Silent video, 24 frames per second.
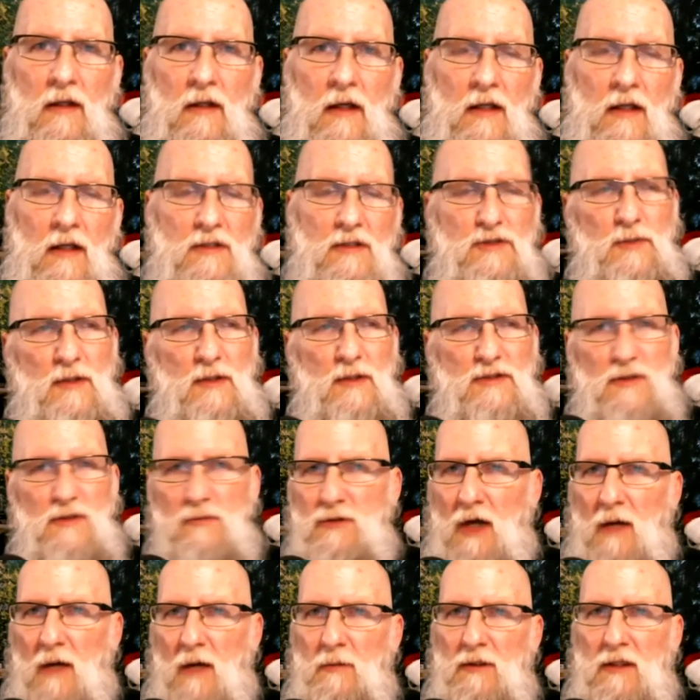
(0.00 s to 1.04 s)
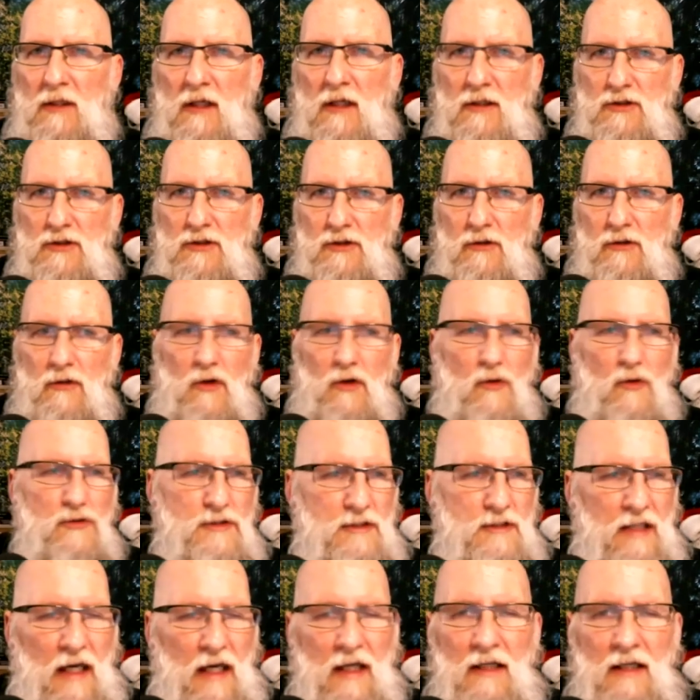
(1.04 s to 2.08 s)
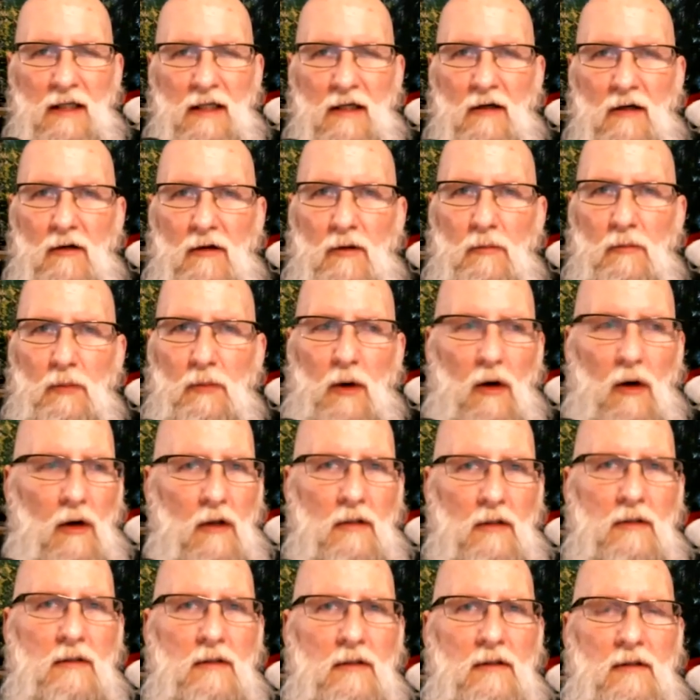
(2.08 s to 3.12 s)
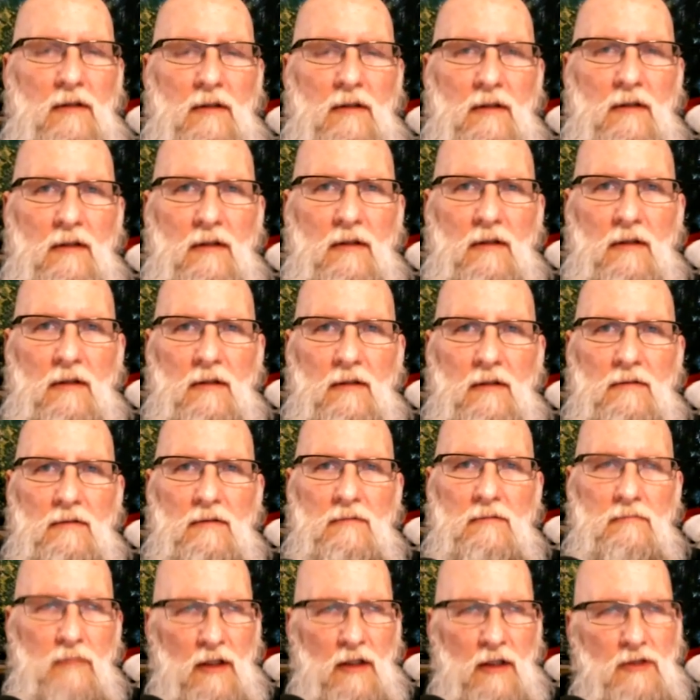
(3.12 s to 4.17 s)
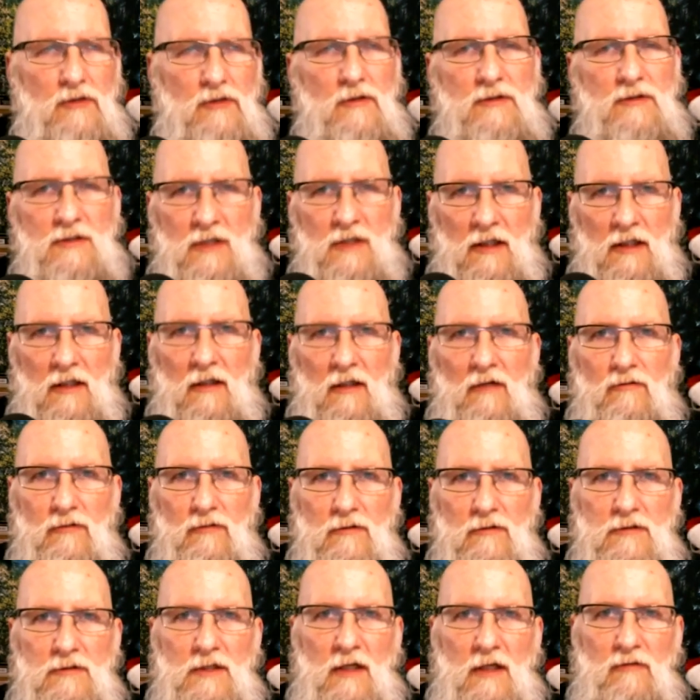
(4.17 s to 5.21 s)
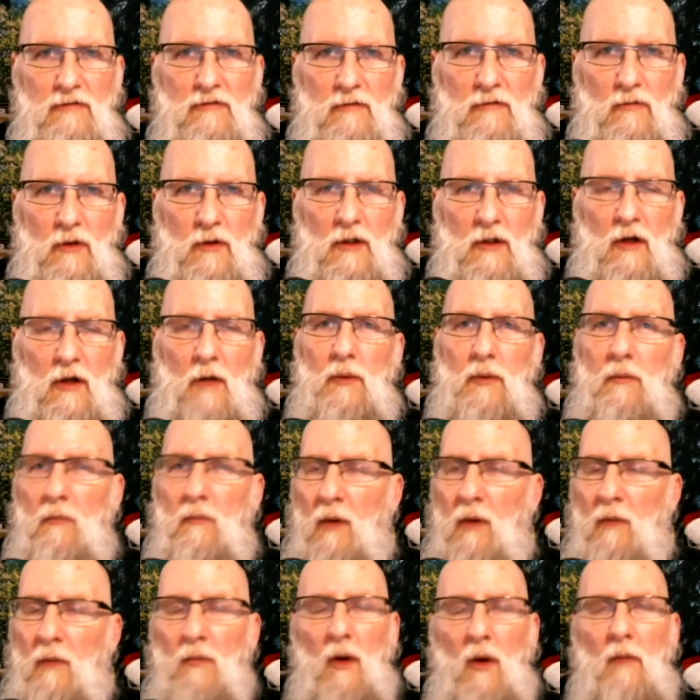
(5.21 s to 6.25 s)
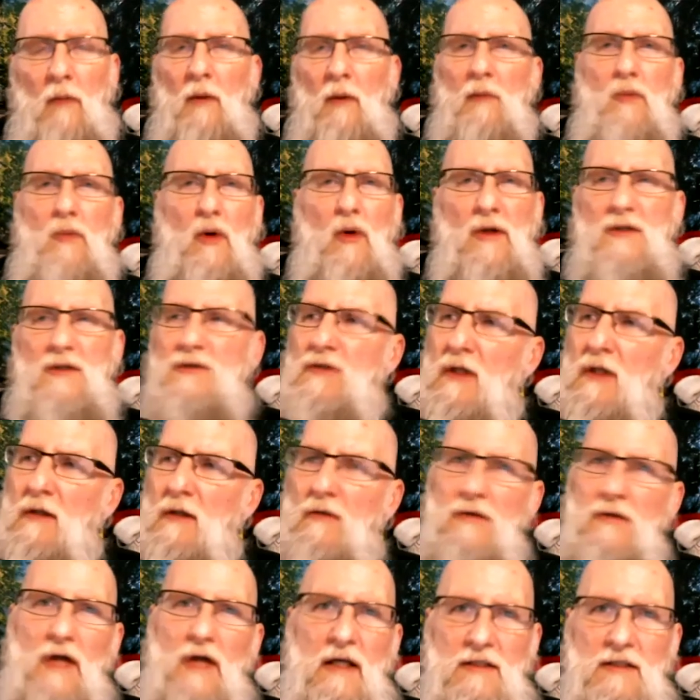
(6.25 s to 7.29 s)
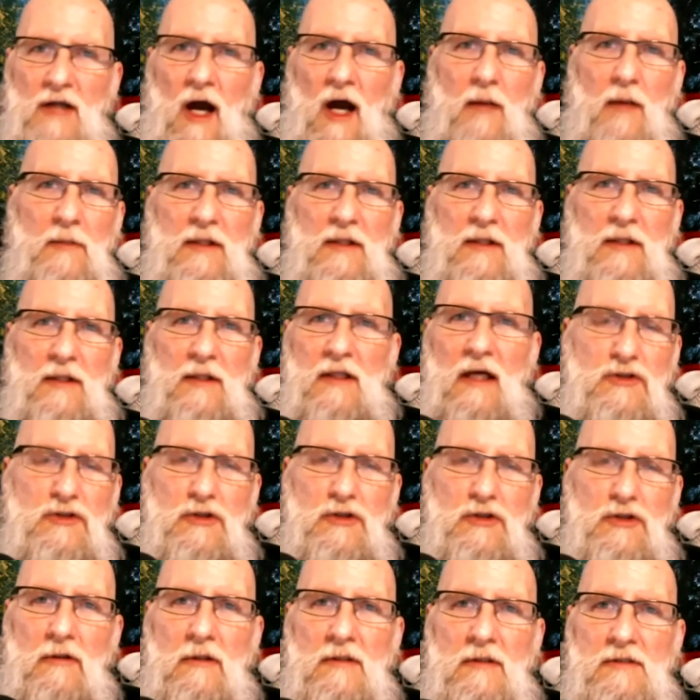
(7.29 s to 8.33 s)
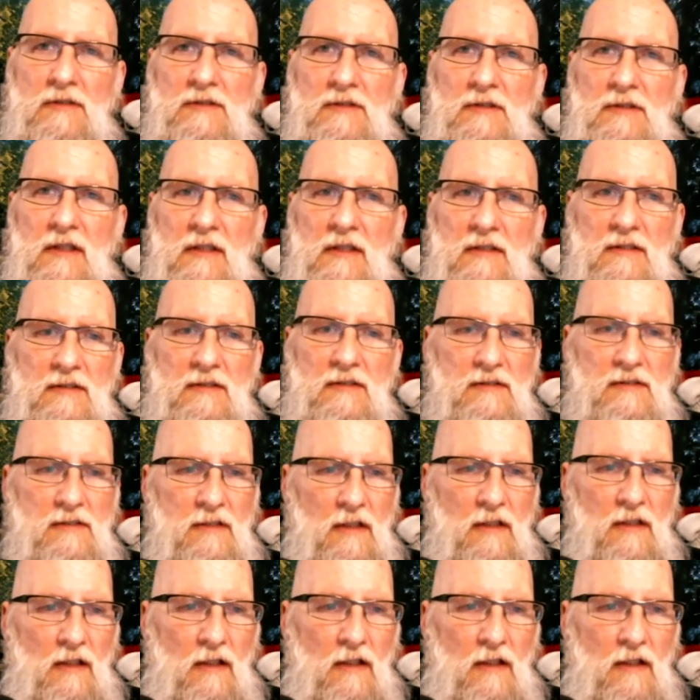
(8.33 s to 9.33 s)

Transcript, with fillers: And spend some time in nature. Go skating on a pond. Make sure it's thick enough and safe and whatnot. But my point is that time in nature is